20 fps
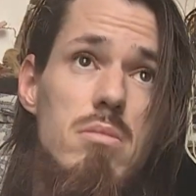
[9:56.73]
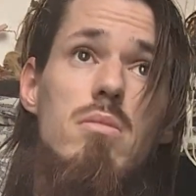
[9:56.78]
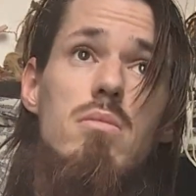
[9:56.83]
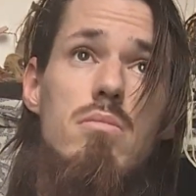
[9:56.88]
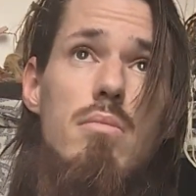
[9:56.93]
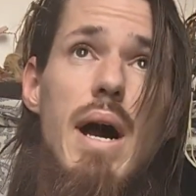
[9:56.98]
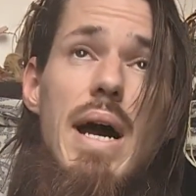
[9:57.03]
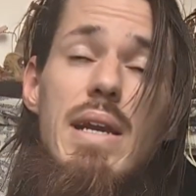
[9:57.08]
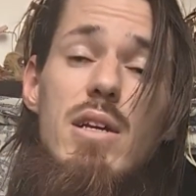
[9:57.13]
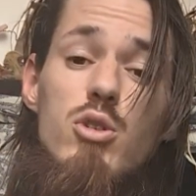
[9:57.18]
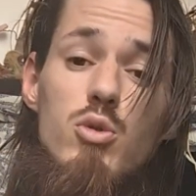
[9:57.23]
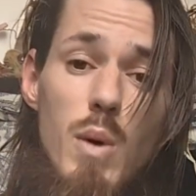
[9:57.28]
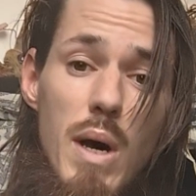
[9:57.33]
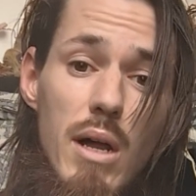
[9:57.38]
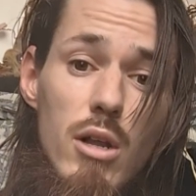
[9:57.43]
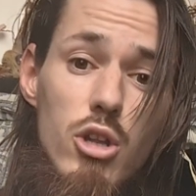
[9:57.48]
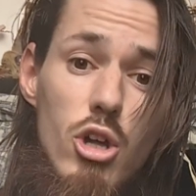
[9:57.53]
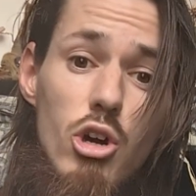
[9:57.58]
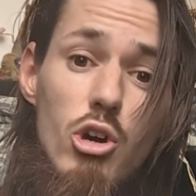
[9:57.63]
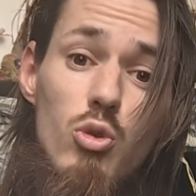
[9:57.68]
might as well
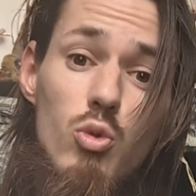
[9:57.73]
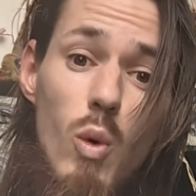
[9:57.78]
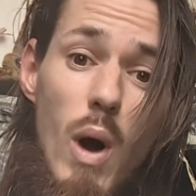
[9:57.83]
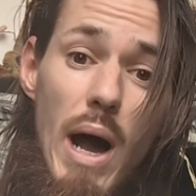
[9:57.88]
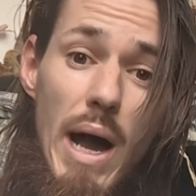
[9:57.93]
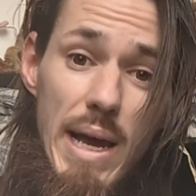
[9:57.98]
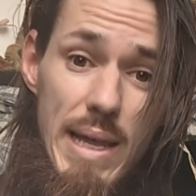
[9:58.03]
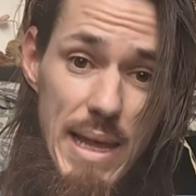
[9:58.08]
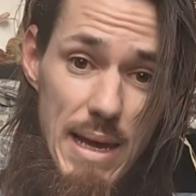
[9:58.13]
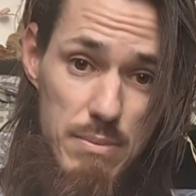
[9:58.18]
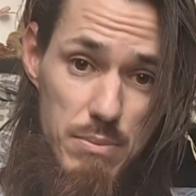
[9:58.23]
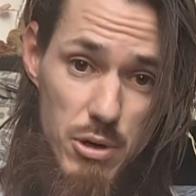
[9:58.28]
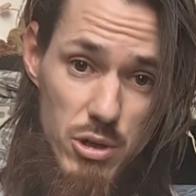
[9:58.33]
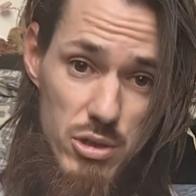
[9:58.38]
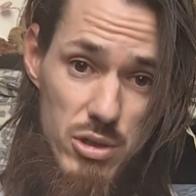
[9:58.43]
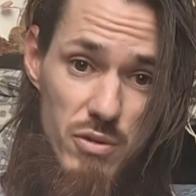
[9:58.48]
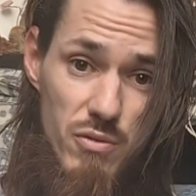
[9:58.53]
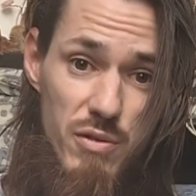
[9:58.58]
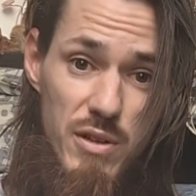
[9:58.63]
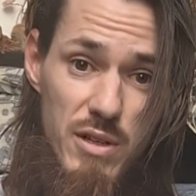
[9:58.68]
learn why that
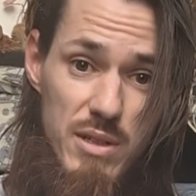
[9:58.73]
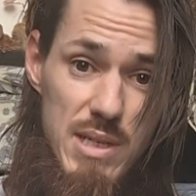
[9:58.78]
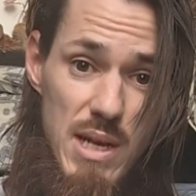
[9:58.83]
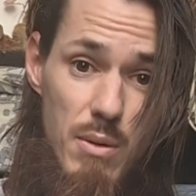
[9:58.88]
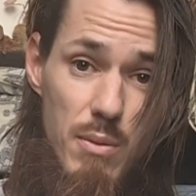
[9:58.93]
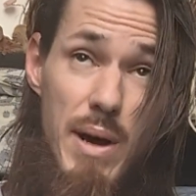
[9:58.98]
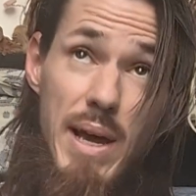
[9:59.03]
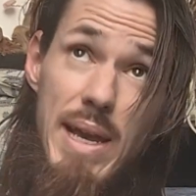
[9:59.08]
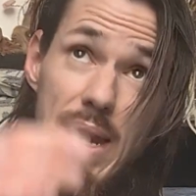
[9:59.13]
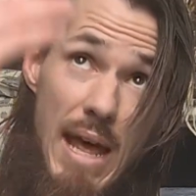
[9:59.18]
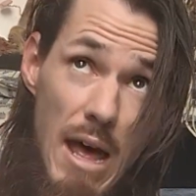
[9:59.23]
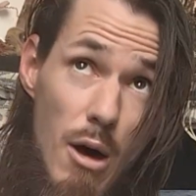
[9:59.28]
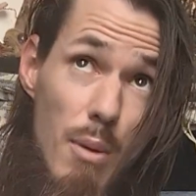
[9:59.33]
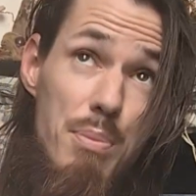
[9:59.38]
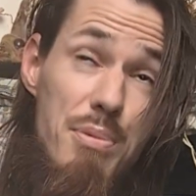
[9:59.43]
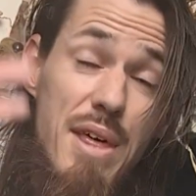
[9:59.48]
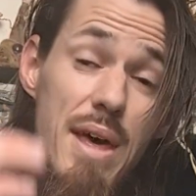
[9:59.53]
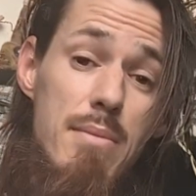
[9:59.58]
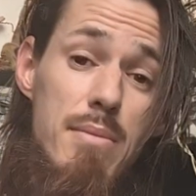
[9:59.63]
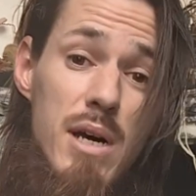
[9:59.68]
person feels that way and help
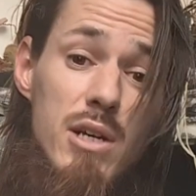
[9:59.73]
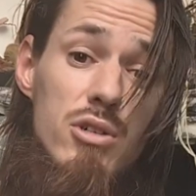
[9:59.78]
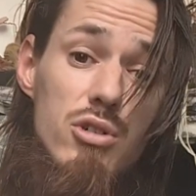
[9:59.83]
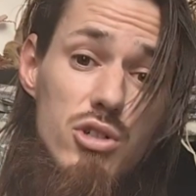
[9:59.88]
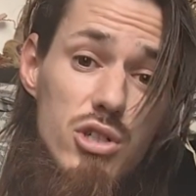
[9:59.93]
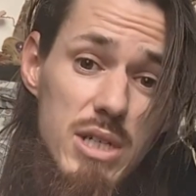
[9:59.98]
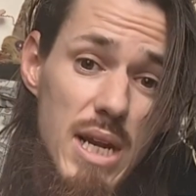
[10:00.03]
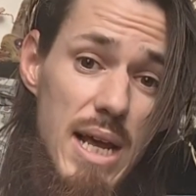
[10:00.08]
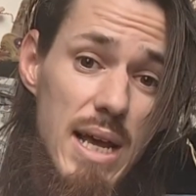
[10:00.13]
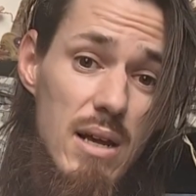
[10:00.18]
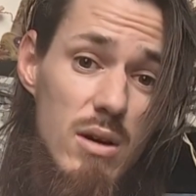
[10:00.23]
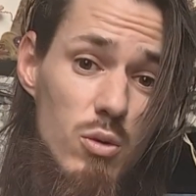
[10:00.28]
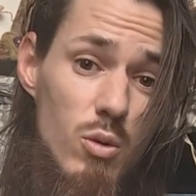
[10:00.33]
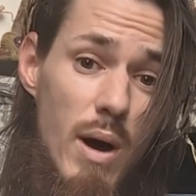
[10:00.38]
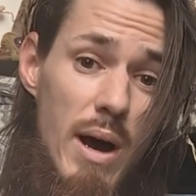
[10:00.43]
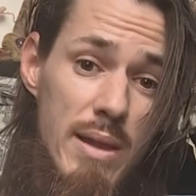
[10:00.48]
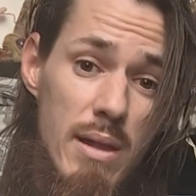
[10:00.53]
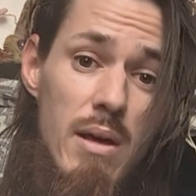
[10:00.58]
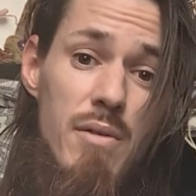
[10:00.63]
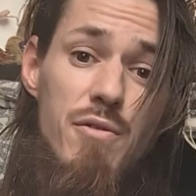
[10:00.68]
them understand
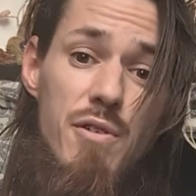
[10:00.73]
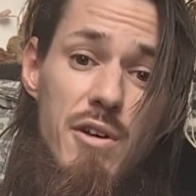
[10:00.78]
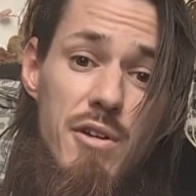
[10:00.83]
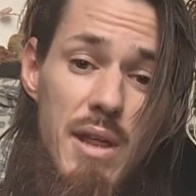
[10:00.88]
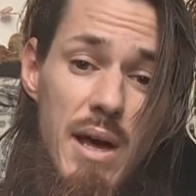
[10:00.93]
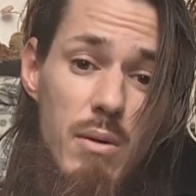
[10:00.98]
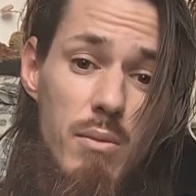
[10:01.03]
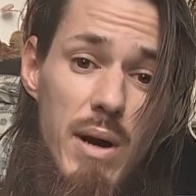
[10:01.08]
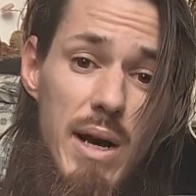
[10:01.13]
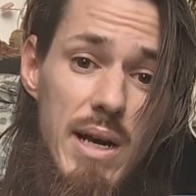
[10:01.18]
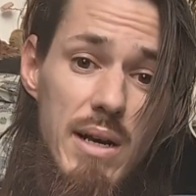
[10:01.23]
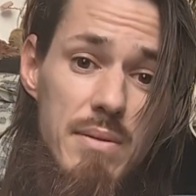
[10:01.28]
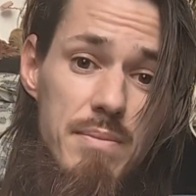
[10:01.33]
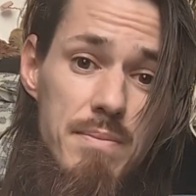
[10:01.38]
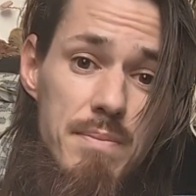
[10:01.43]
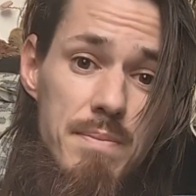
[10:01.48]
why they feel that way.